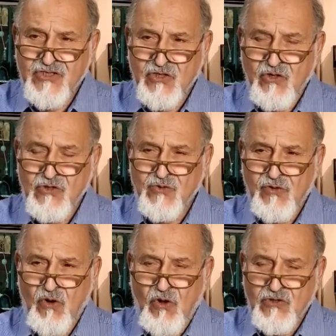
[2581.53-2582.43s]
souls
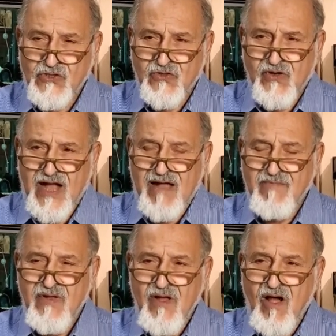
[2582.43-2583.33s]
would also
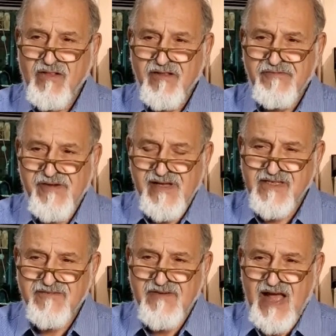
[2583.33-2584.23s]
come on the
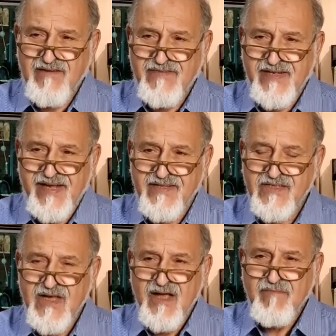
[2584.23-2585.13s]
first 5
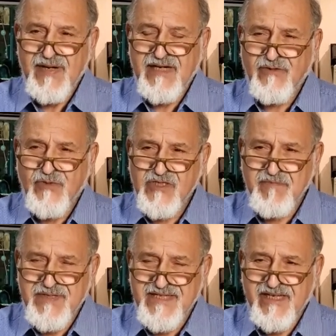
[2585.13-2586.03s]
days, but it was
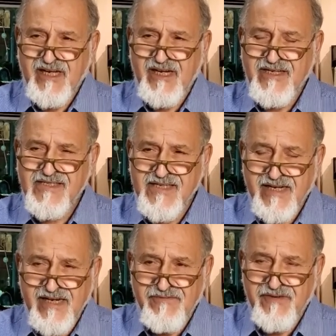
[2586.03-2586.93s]
particularly
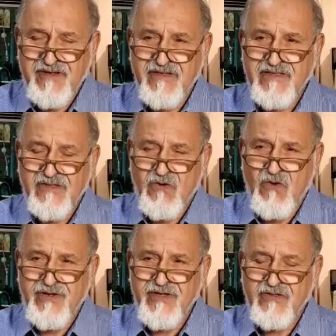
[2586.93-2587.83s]
significant,
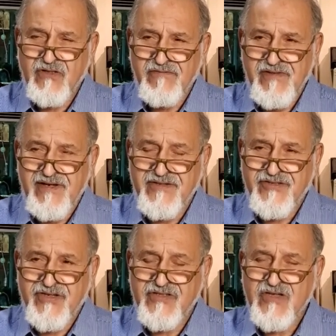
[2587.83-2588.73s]
according to the
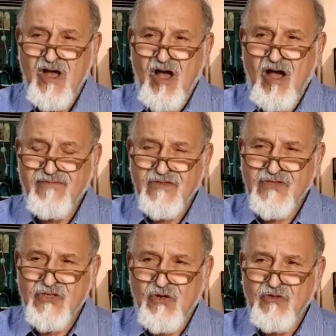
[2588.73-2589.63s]
villagers, of the
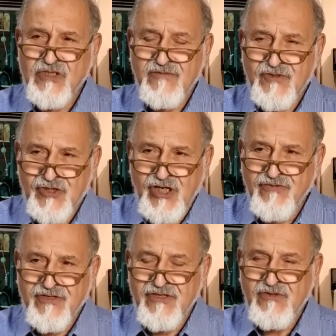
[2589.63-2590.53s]
souls of
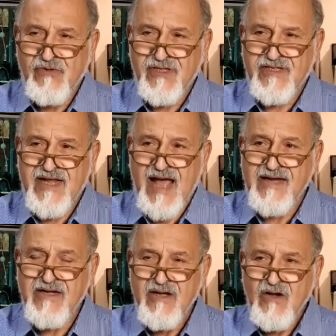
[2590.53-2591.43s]
children who had
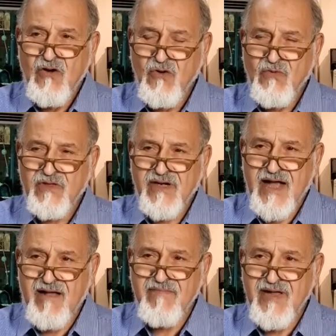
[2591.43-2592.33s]
died, who would
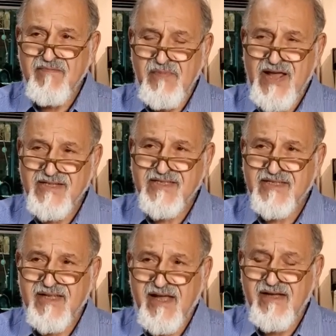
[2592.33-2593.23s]
come and
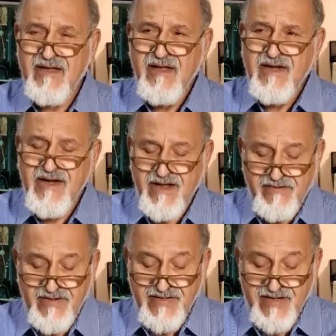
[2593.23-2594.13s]
bless their
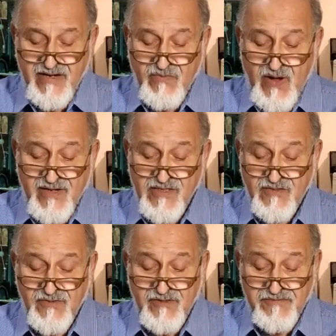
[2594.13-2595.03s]
near and dear
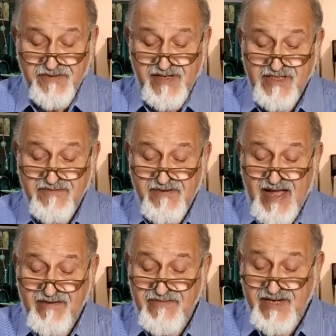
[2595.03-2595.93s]
ones for the first
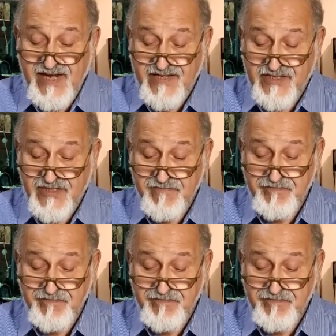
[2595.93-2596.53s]
5 days.